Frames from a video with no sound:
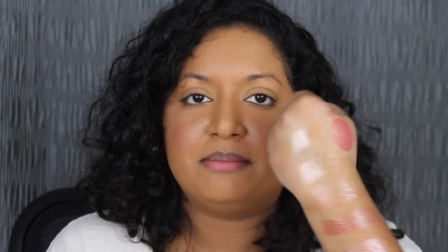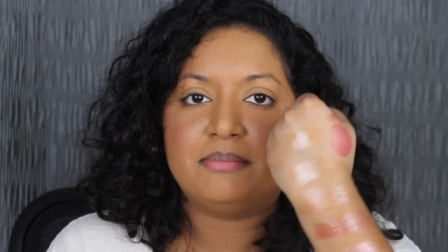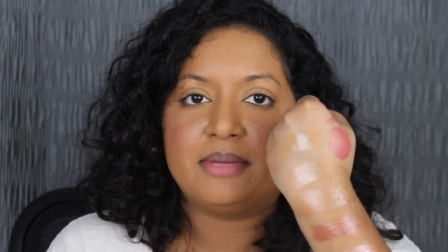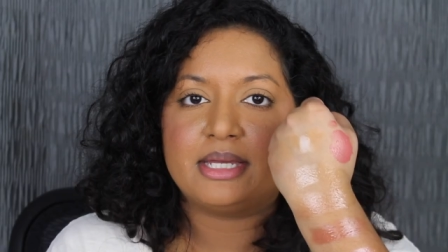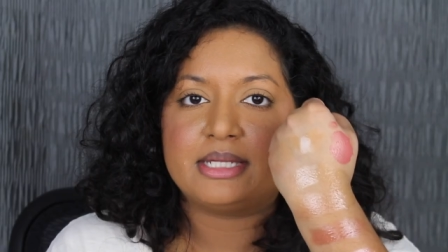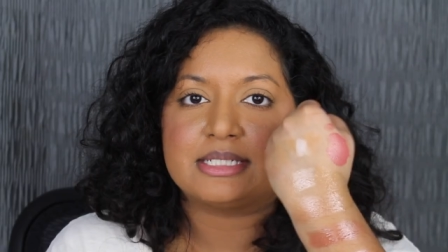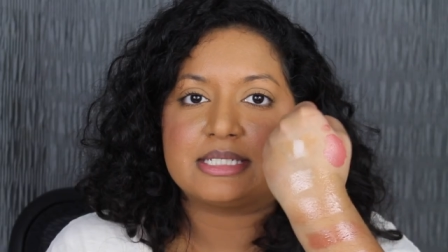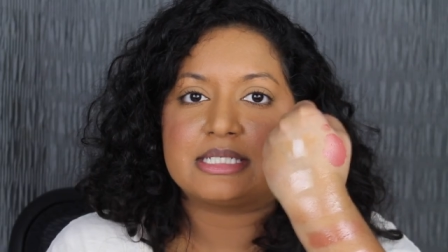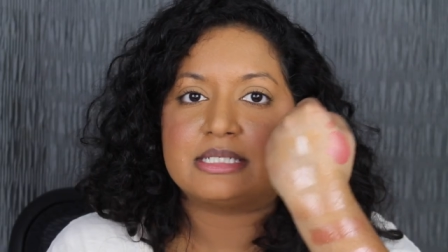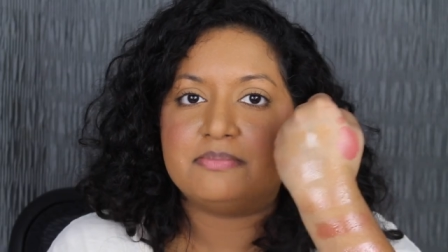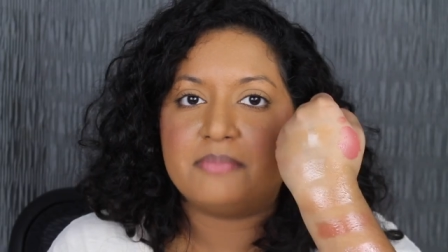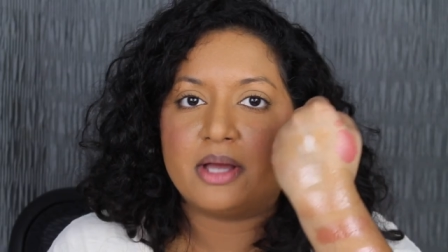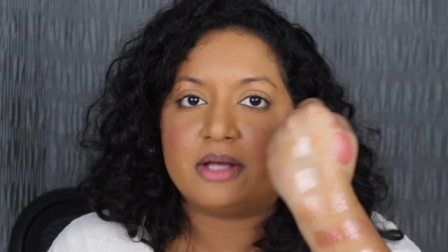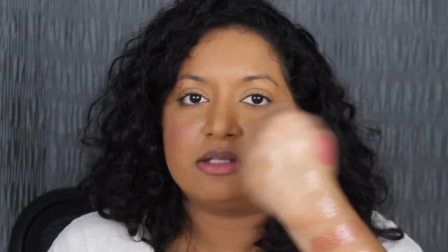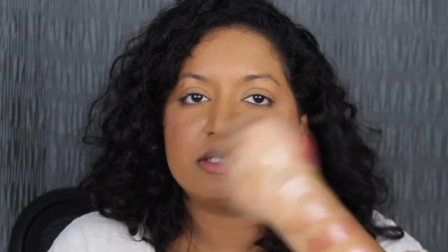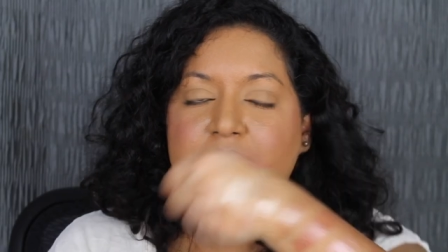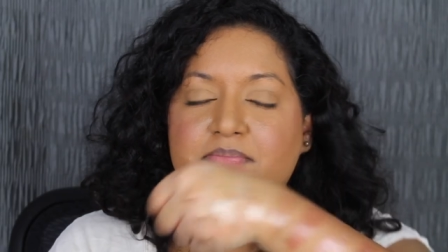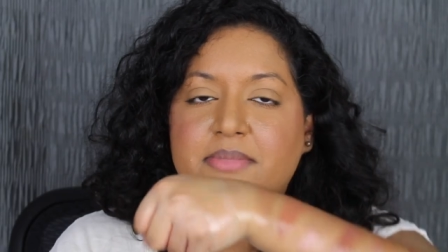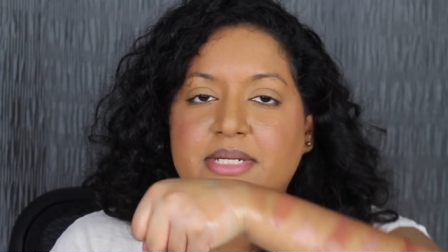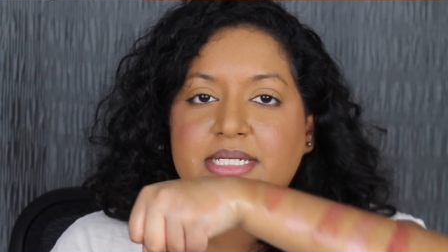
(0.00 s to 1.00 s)
Mint
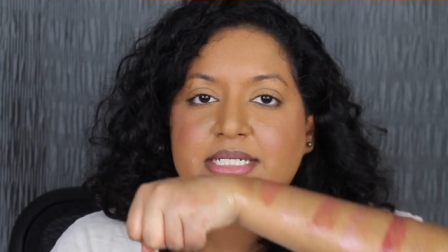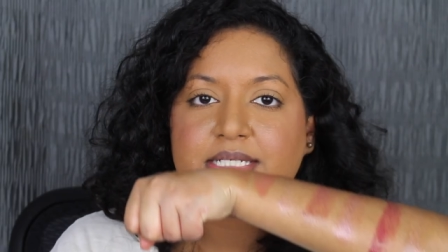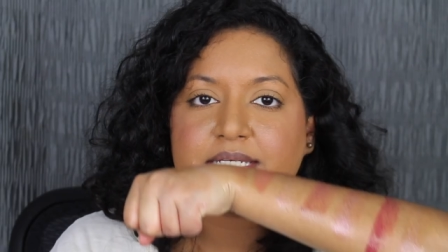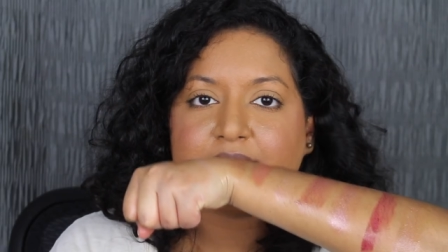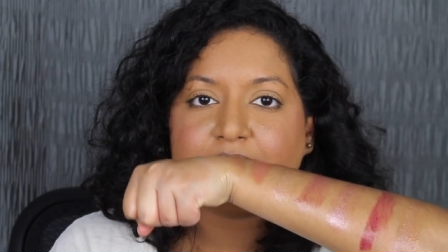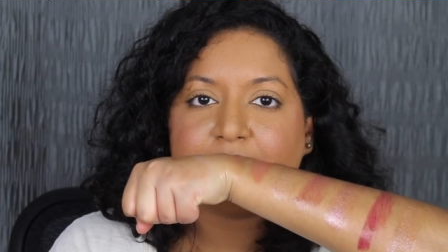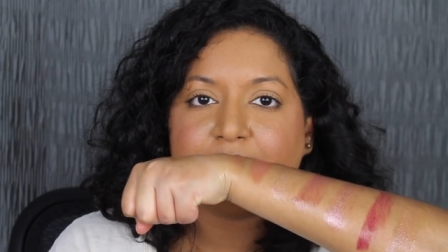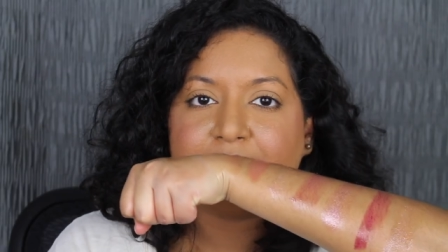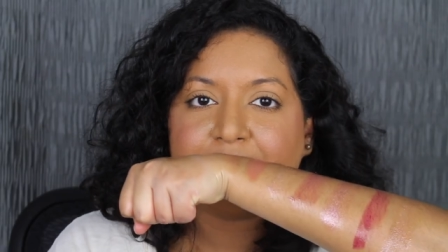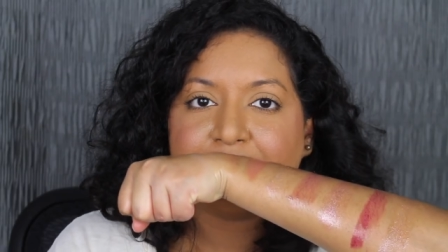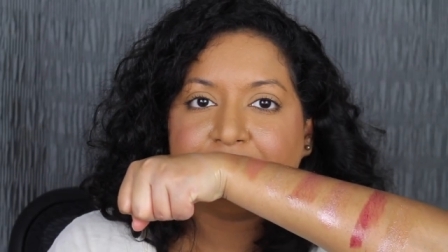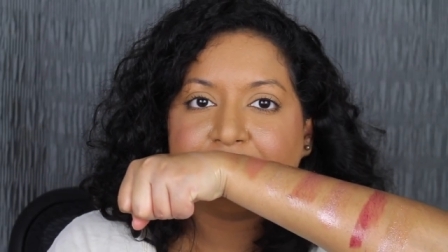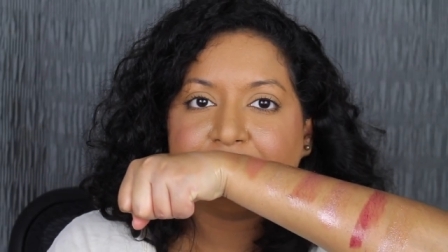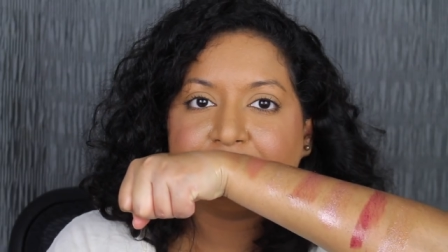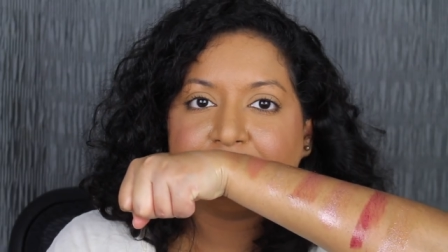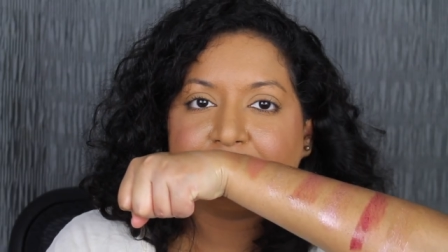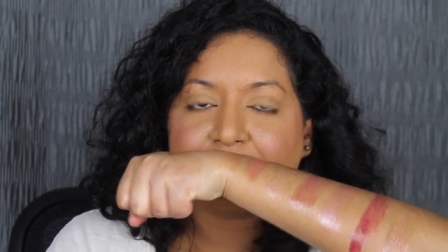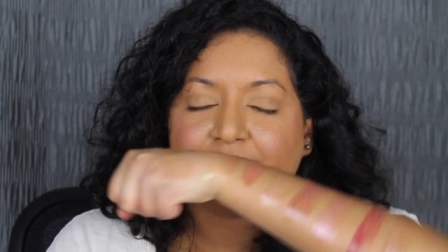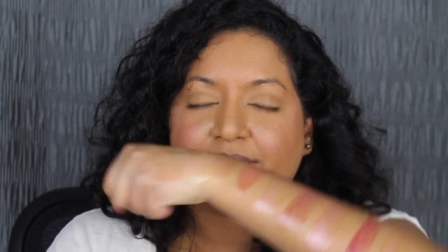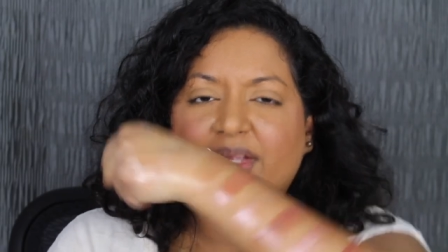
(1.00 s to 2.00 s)
smells minty.
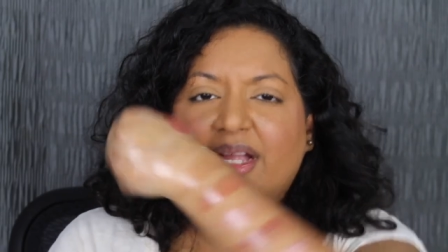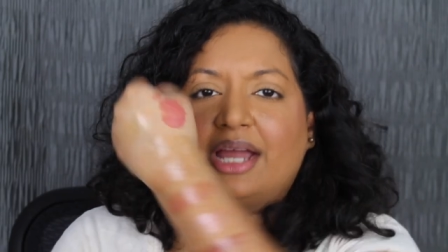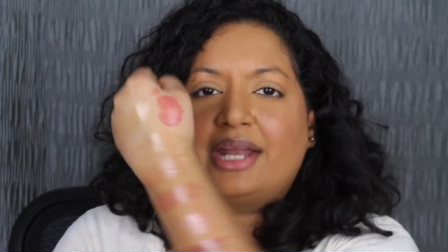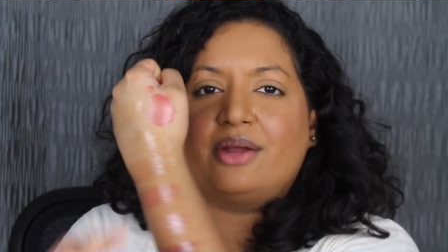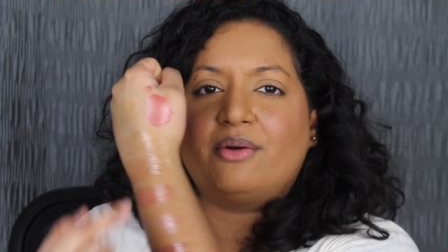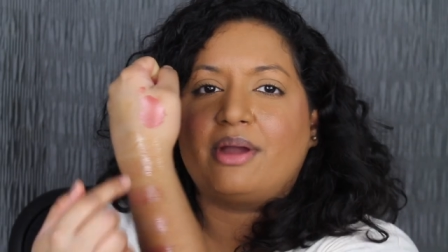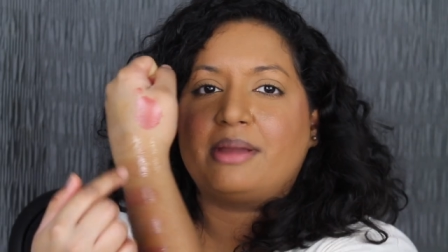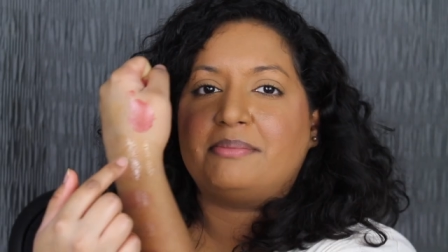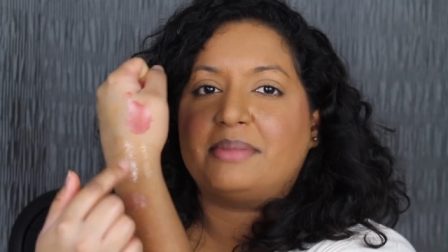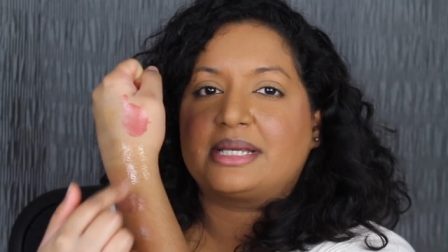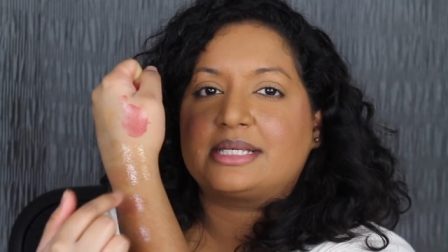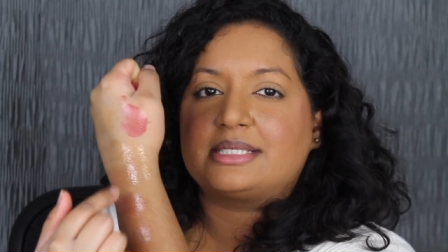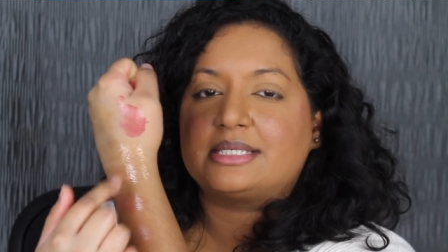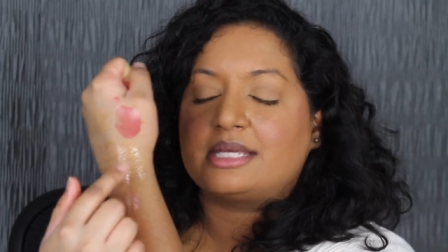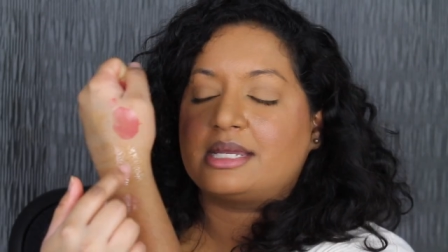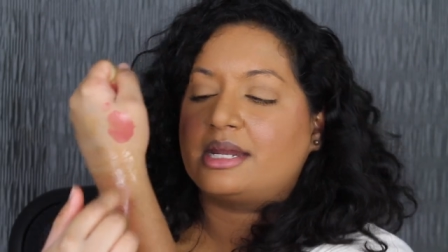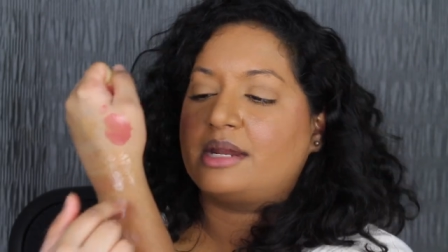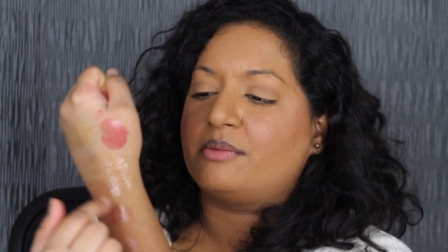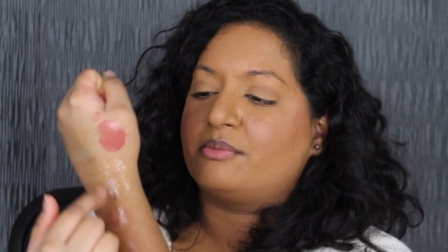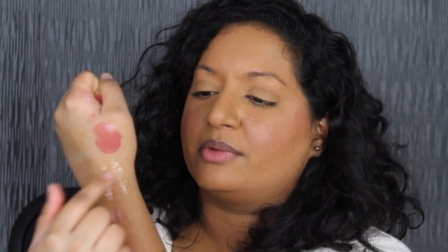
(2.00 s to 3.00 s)
I know I
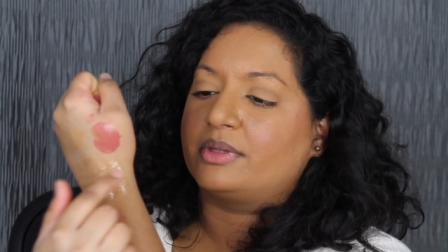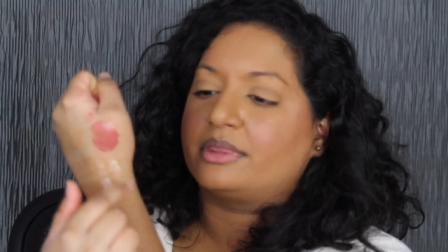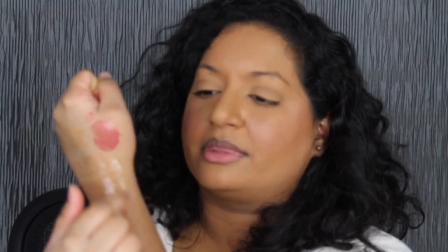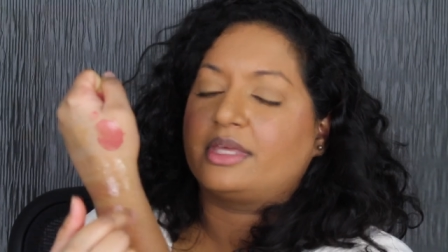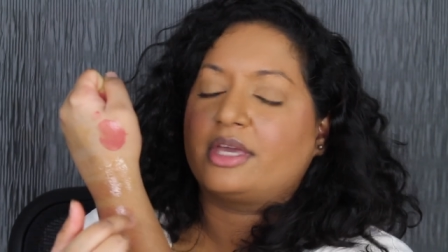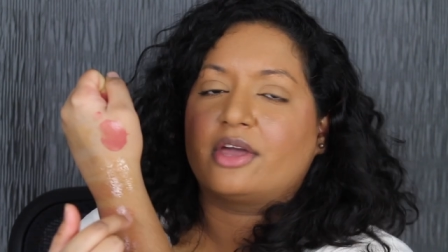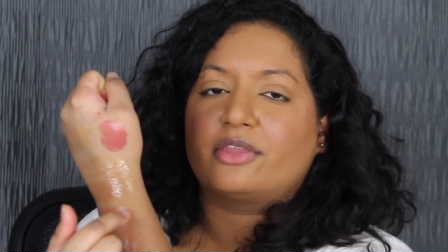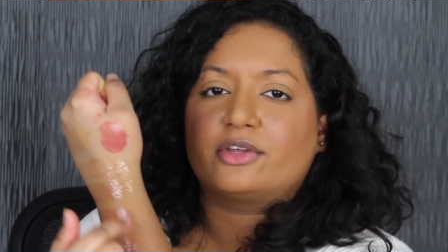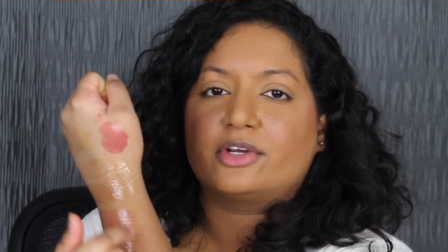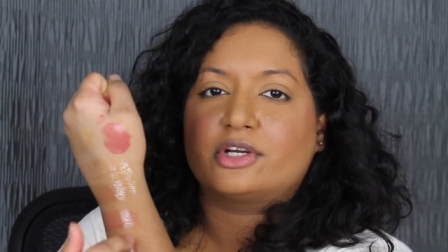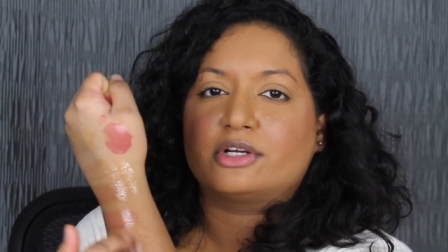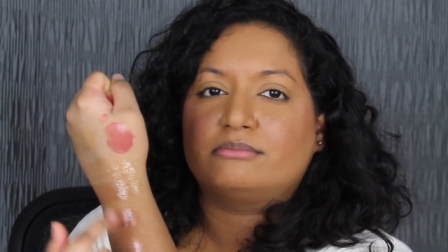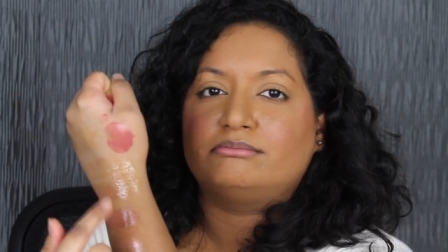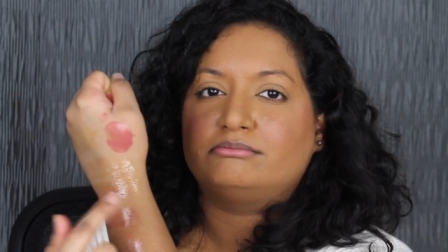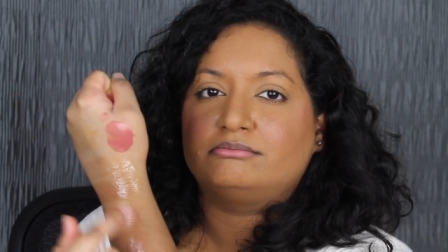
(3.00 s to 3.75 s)
mixed it in with the other